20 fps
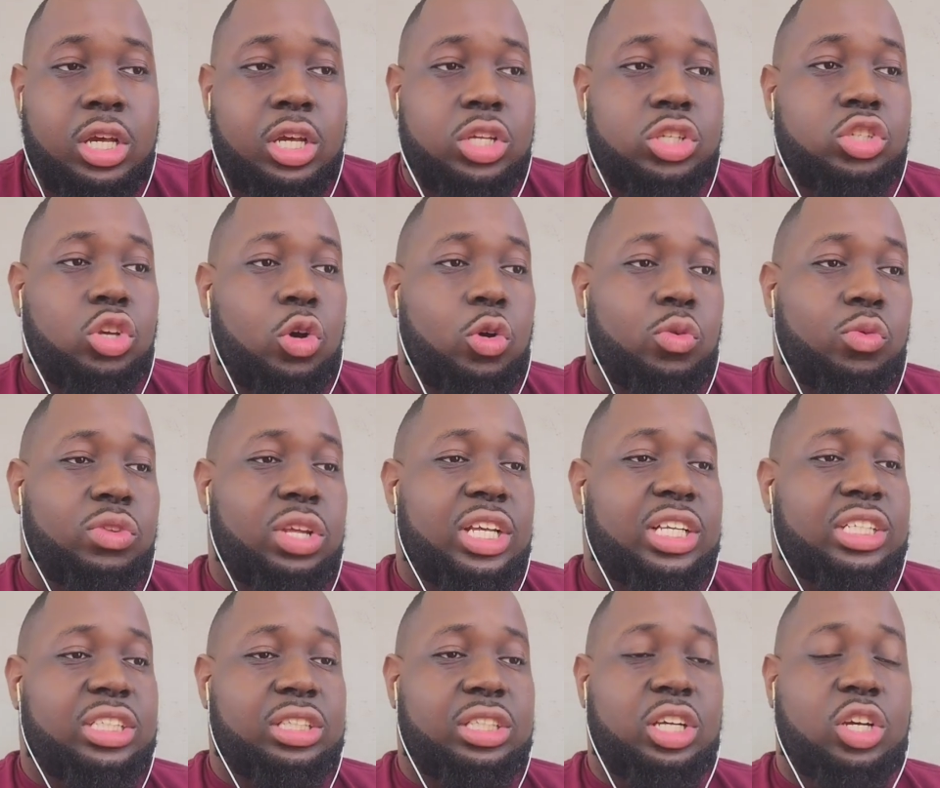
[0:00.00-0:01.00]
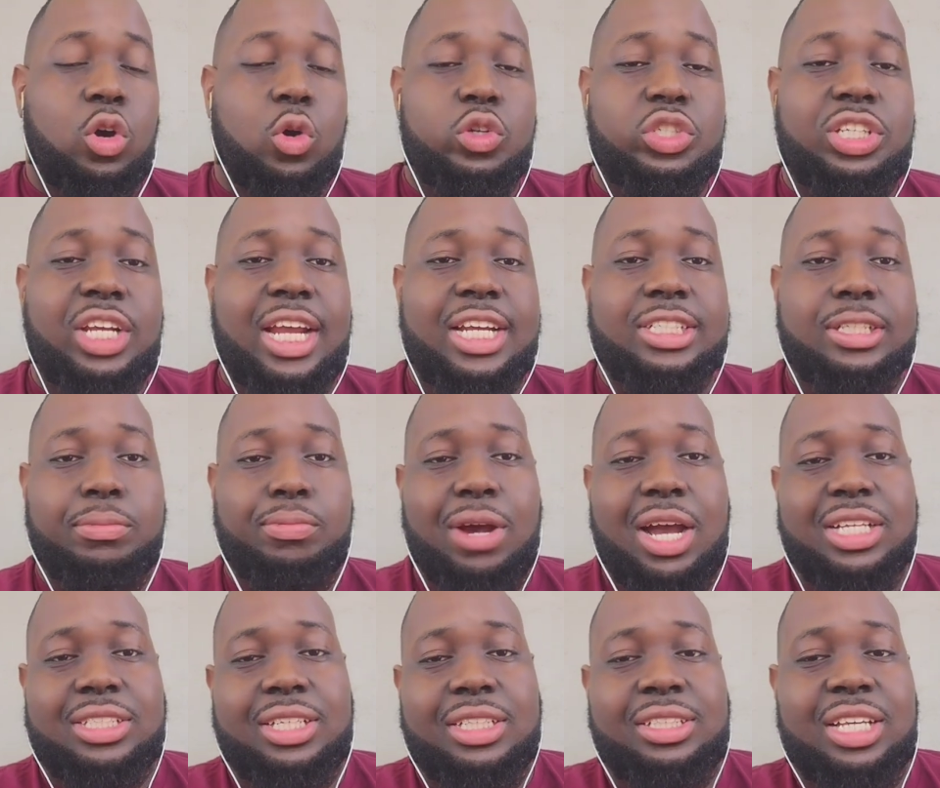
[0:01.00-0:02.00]
So this negotiation
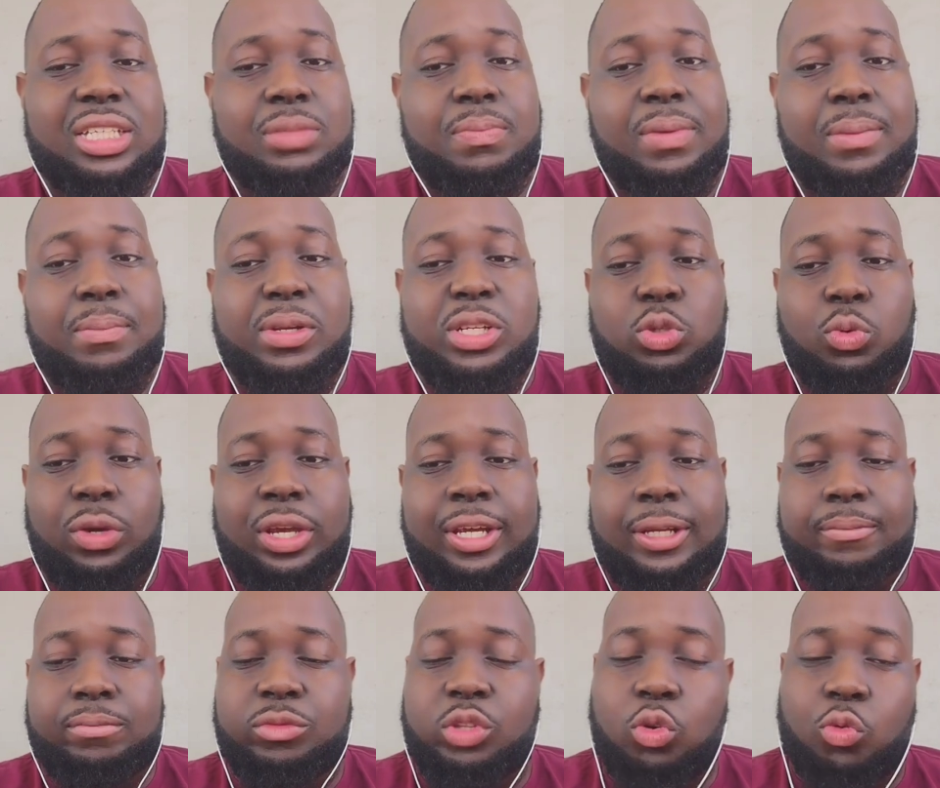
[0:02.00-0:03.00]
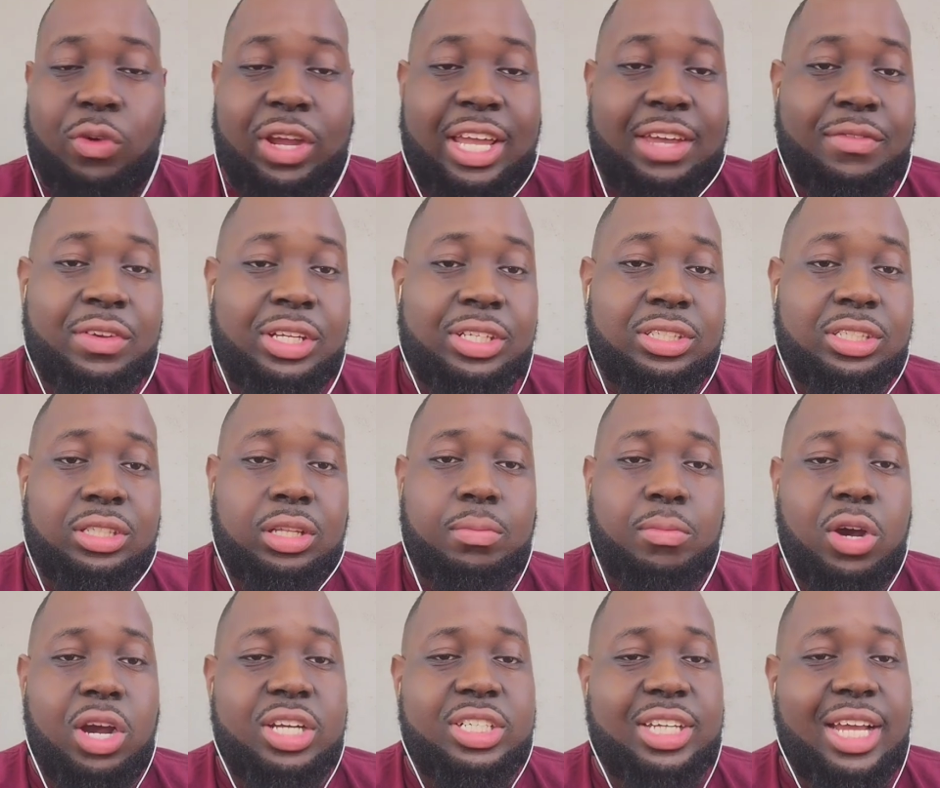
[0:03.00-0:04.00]
process that's been between the Ravens,
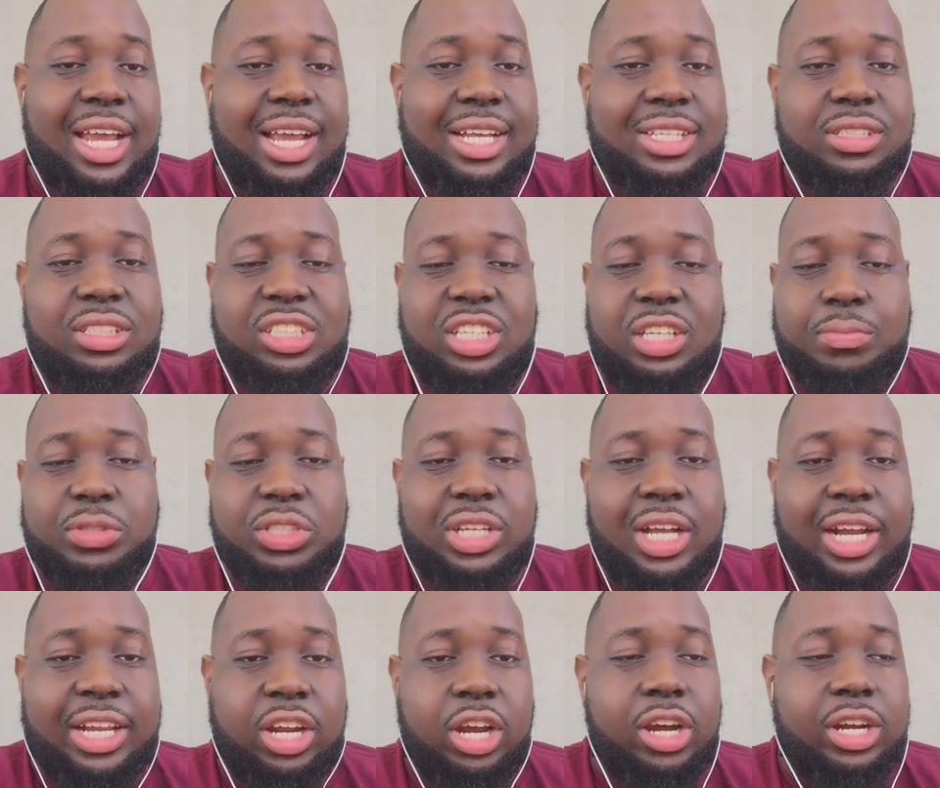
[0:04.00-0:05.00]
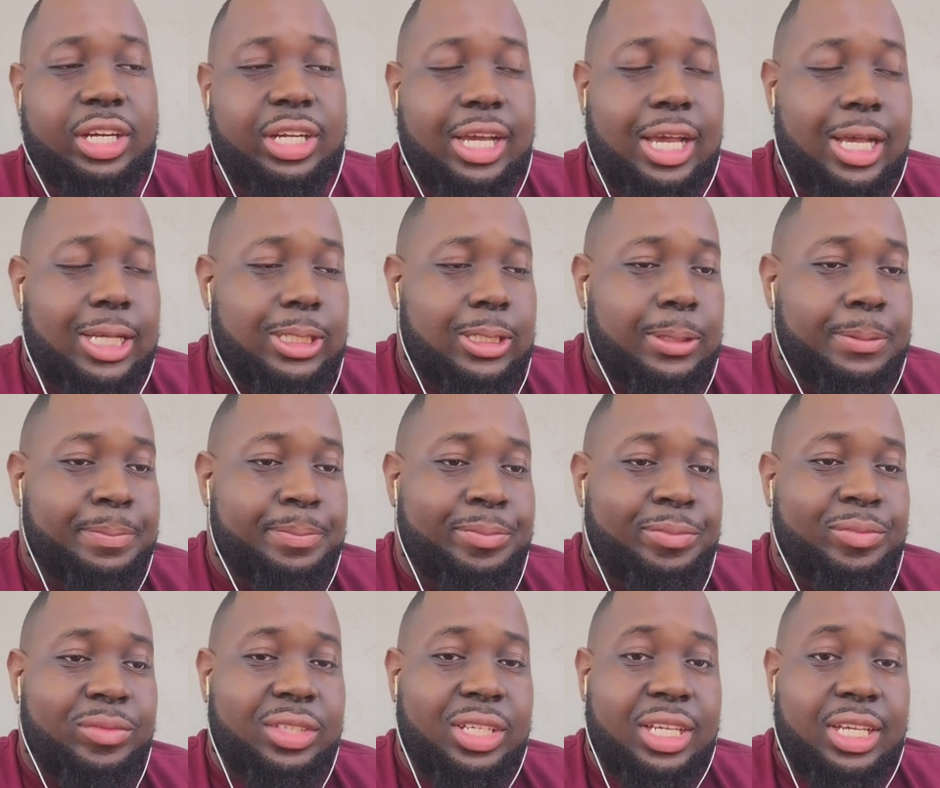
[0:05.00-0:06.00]
Lamar Jackson, Steve Bisciotti, Eric DeCosta,
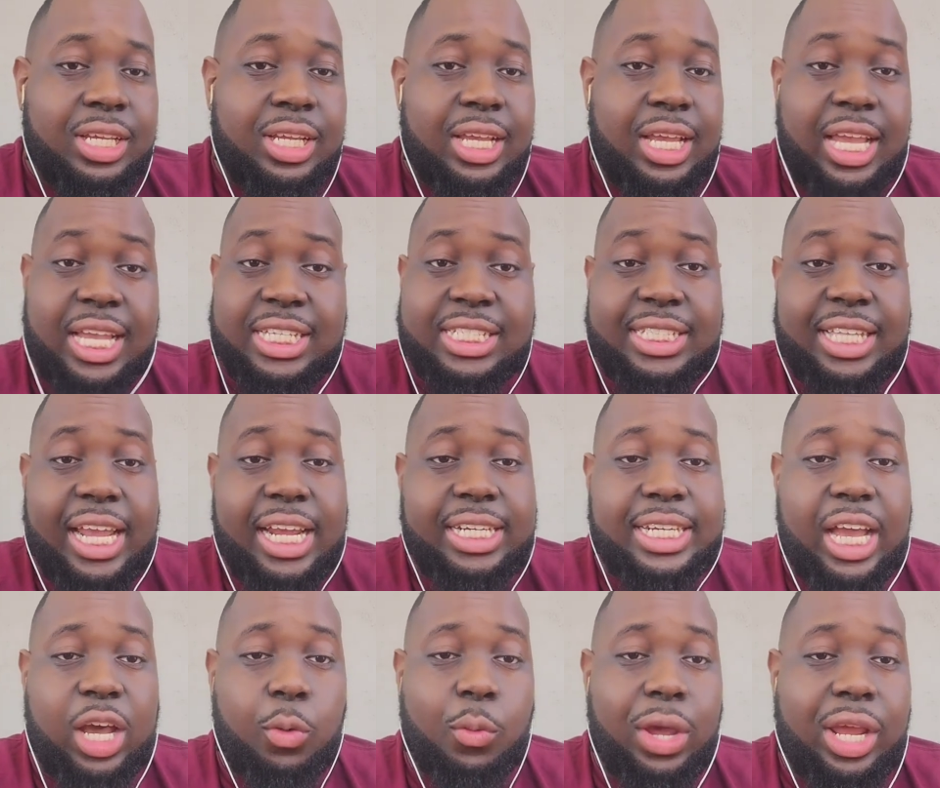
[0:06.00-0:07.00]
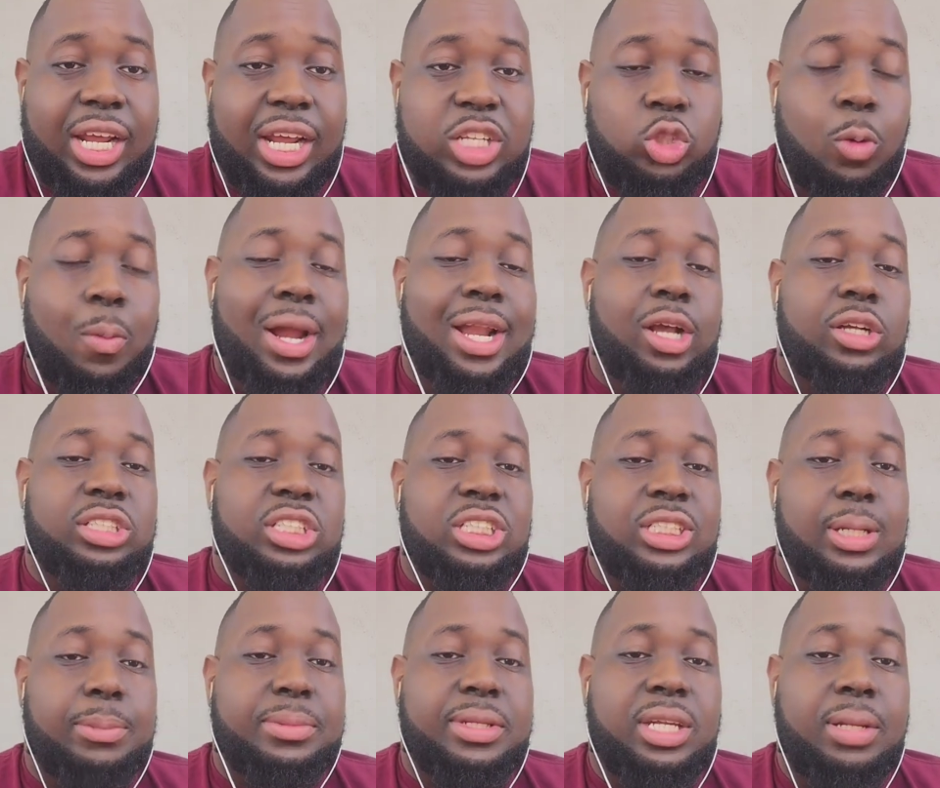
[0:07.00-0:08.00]
it stayed that way because nobody else has
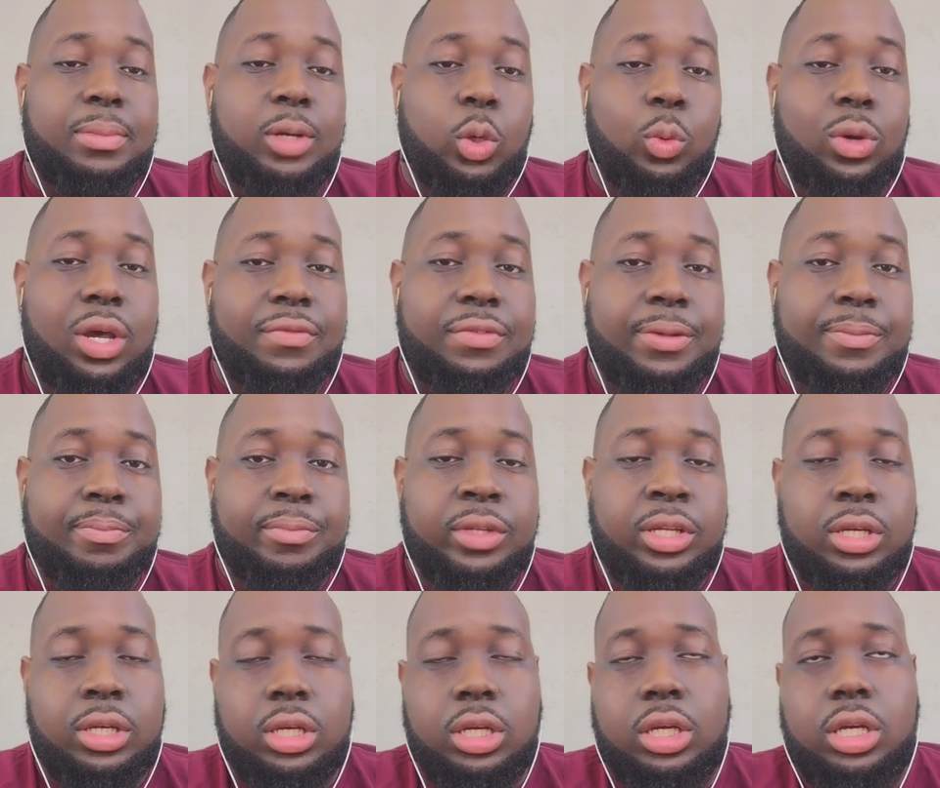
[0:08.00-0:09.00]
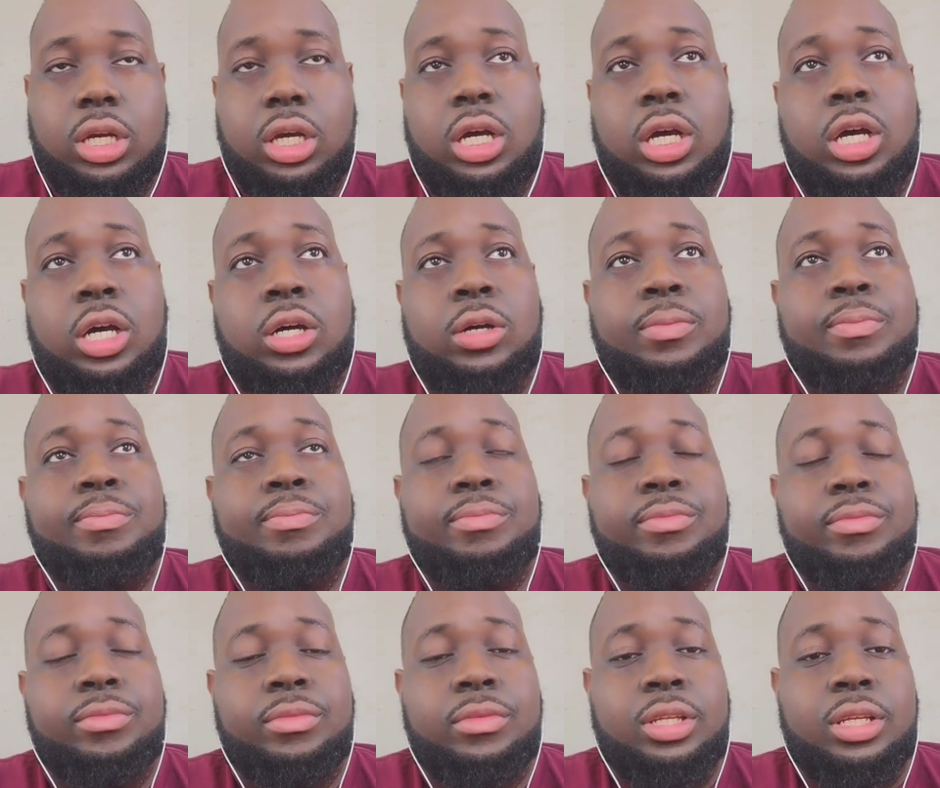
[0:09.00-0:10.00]
jumped in the middle of it. Um,
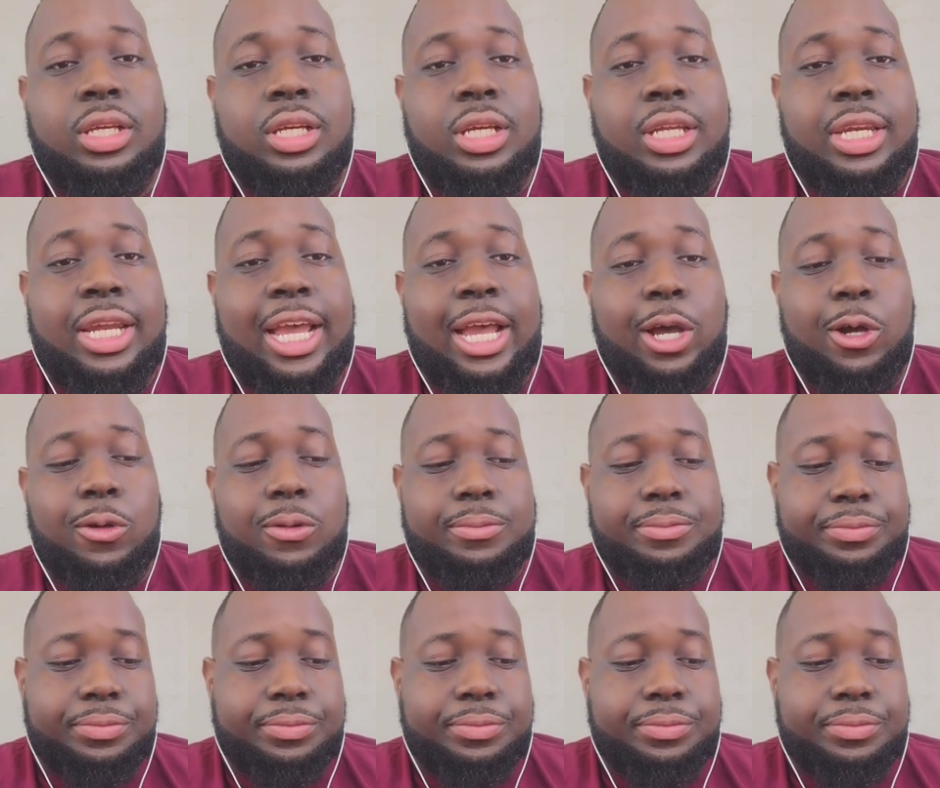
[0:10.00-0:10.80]
now,